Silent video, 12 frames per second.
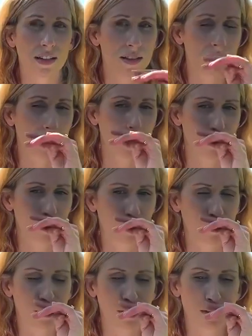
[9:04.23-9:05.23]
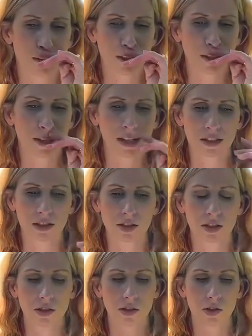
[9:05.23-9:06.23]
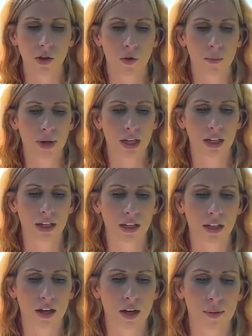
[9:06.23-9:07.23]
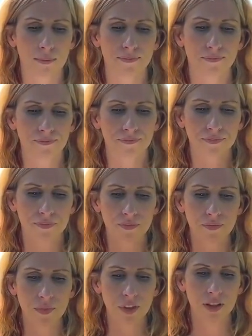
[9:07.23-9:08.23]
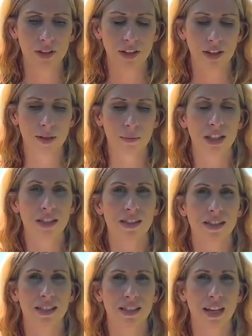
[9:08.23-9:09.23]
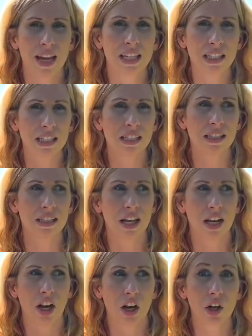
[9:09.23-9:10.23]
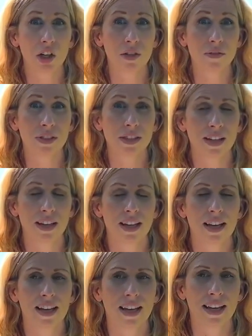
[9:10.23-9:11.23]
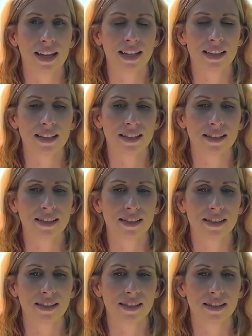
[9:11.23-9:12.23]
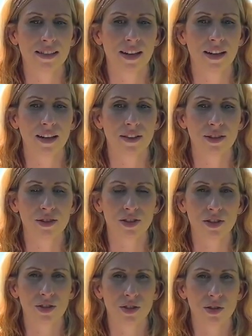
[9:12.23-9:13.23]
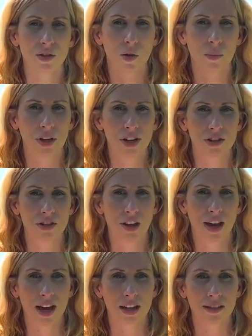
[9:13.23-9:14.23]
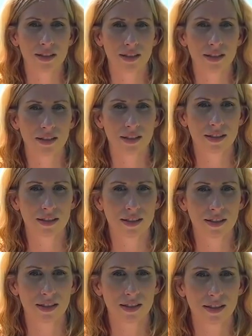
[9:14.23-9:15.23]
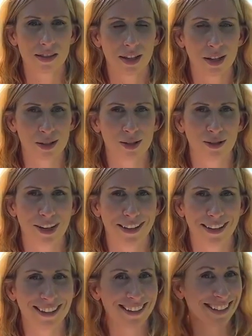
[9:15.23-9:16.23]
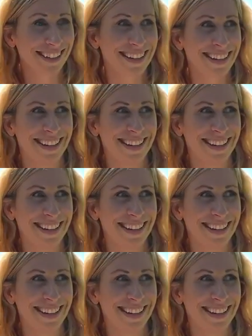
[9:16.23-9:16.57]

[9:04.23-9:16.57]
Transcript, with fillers: the tailbone is connected to so many um, ligaments and tendons and nerves, and uh, there's just so much that an x ray can't see,